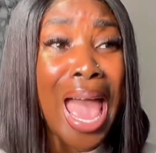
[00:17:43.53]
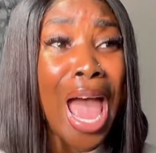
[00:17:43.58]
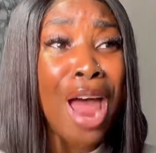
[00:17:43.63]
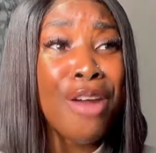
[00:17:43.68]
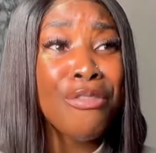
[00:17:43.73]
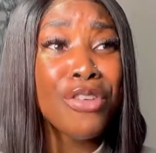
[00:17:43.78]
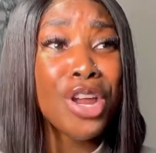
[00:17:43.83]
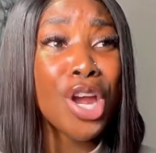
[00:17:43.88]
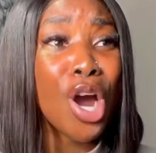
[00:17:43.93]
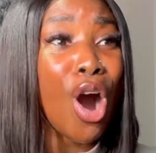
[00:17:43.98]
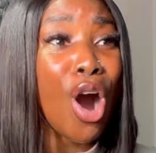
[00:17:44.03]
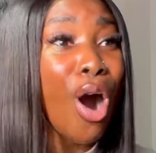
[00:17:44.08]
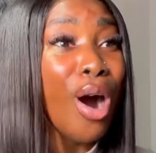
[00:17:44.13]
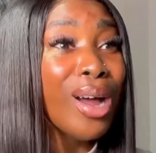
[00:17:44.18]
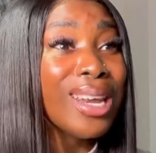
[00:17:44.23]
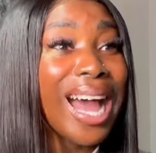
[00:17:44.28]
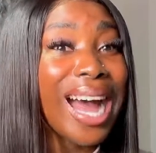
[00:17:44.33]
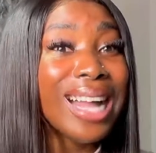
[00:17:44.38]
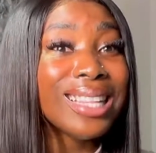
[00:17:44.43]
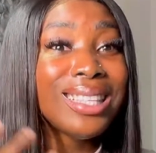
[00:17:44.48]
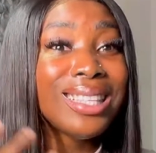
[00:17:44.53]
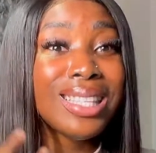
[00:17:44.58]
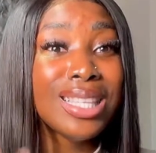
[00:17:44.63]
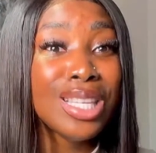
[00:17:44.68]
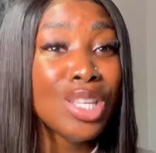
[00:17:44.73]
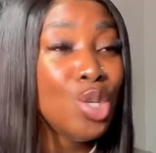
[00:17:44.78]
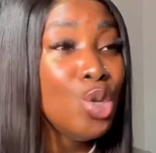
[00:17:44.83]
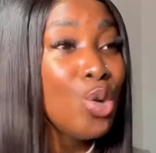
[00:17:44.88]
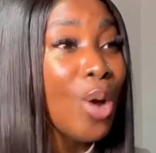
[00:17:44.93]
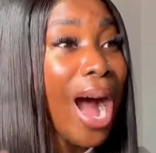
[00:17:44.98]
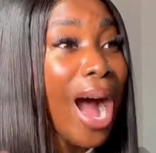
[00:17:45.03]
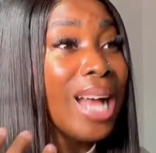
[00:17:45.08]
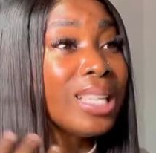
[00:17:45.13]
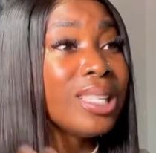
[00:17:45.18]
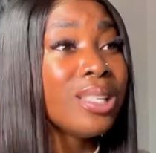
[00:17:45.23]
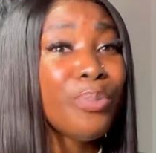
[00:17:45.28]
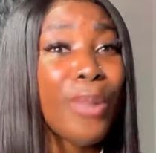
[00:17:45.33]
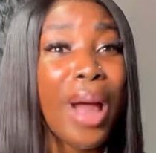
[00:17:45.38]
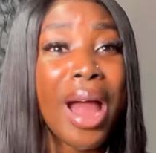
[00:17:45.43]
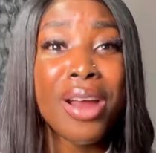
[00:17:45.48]
every other thing you are
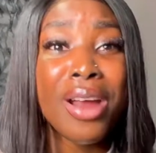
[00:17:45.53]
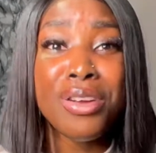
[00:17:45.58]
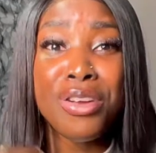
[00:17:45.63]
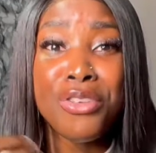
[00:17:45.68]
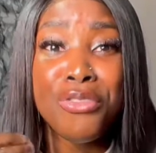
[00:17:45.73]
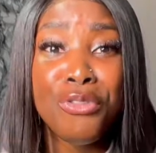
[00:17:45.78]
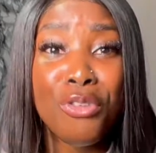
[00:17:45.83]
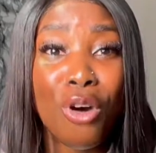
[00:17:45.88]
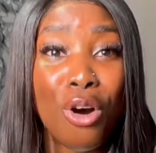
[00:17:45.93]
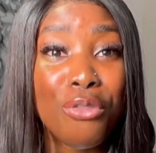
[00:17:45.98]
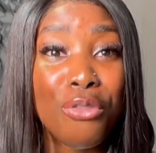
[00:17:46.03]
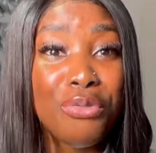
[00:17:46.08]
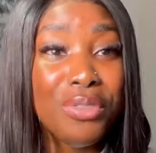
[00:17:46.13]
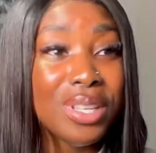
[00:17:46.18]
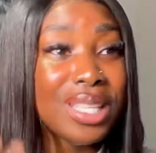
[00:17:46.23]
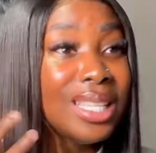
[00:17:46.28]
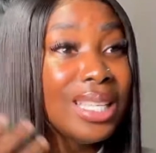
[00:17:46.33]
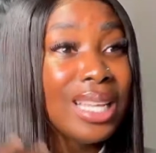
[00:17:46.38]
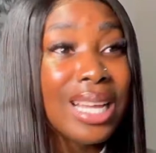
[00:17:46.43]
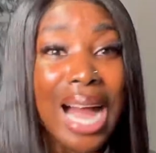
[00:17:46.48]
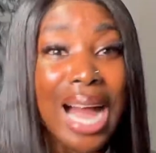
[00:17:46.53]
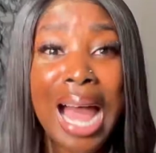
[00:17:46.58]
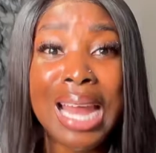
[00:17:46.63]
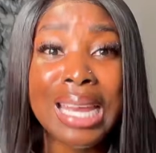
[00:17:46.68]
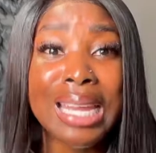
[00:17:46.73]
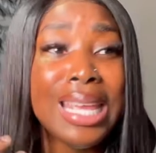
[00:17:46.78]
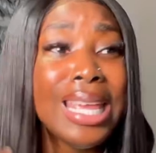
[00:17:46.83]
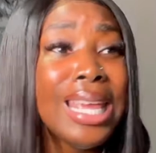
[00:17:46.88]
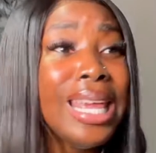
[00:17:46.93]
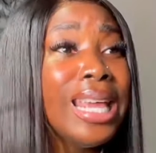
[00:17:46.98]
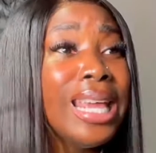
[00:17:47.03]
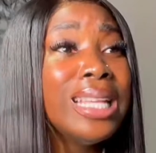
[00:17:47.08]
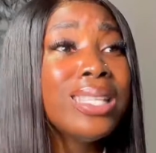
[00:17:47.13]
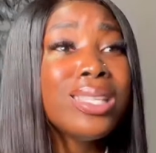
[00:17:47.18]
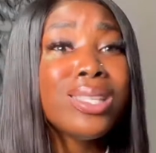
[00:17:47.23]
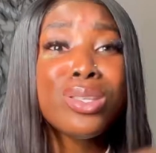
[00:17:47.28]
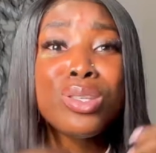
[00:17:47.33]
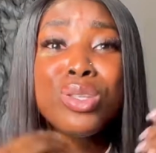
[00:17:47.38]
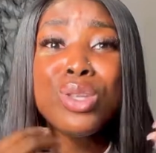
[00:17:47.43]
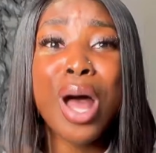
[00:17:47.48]
aspiring for physically
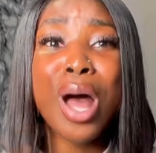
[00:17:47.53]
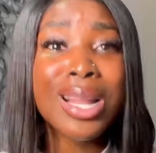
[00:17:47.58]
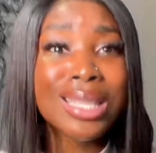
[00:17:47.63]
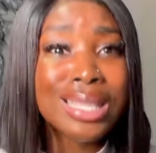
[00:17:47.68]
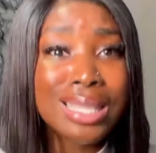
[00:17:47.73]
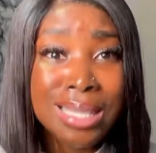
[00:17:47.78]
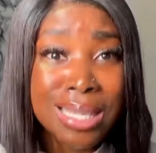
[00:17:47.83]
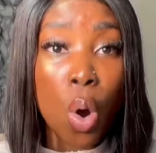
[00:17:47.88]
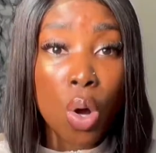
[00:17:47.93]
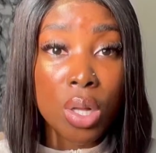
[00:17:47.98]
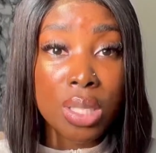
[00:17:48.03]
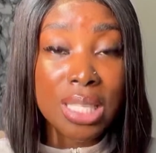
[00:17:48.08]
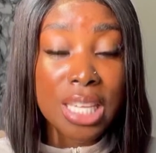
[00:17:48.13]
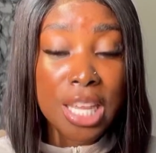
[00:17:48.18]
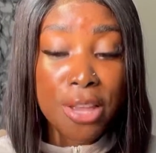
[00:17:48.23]
is nothing.